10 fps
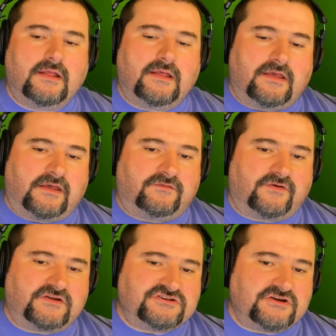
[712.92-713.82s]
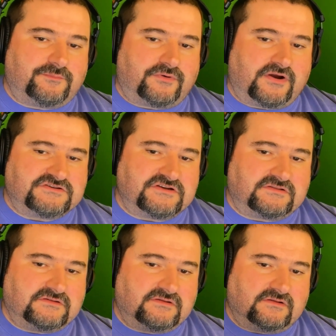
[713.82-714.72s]
And if I share a
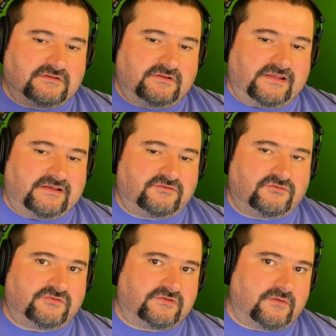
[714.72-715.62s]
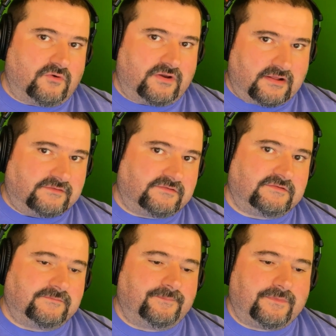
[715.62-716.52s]
project linked to someone
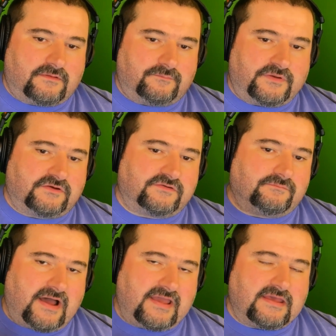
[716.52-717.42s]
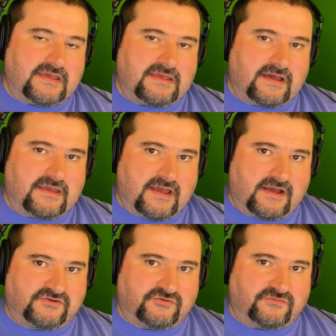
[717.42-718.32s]
else, because my AI
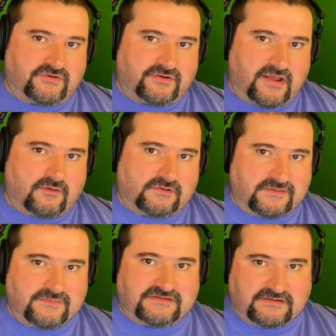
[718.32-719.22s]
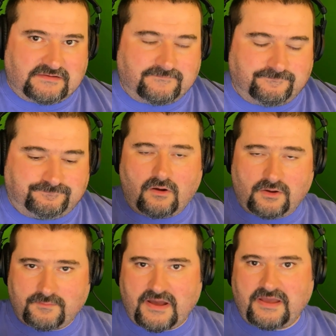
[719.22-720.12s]
actions are now limited
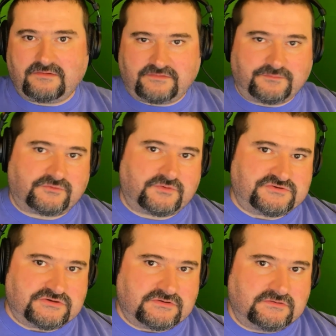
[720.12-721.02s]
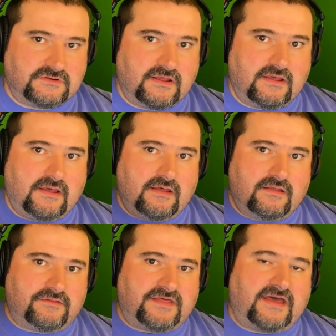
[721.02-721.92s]
on my subscription,
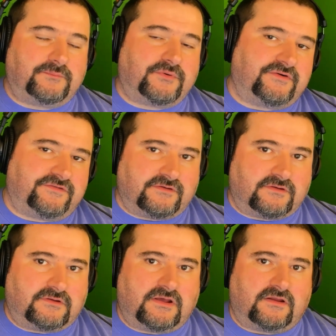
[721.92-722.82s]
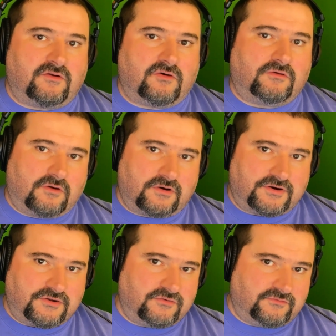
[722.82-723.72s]
that person can no
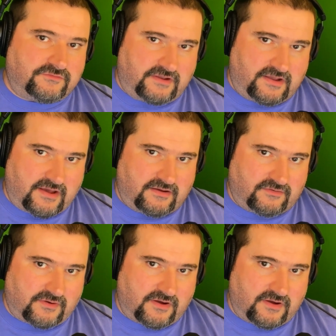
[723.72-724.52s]
longer use AI